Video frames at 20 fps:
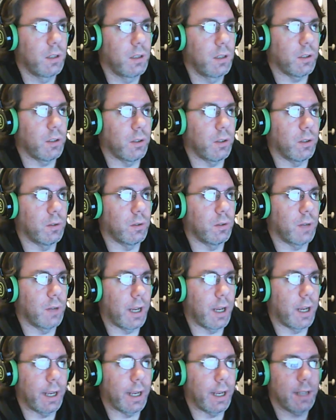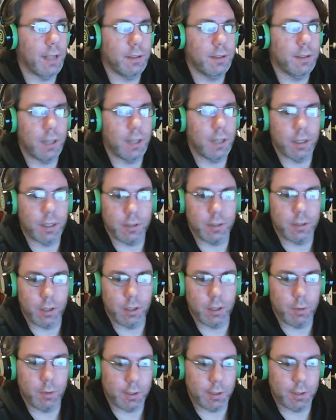So I guess I should
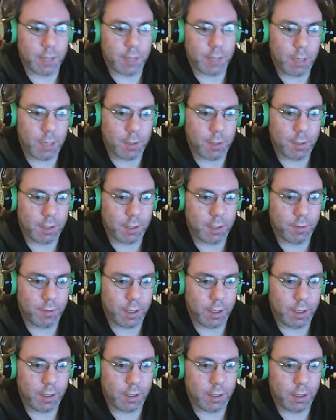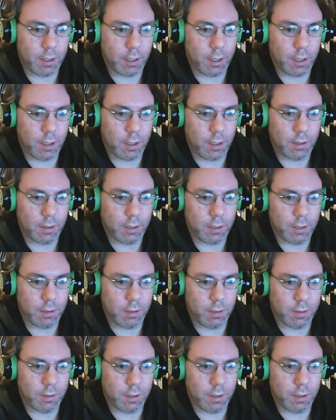go on Steam and see if I can
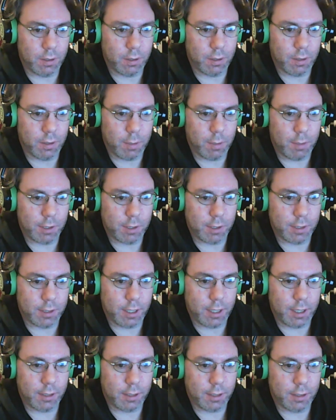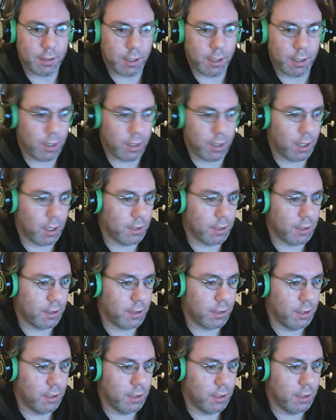see how much is that gonna cost.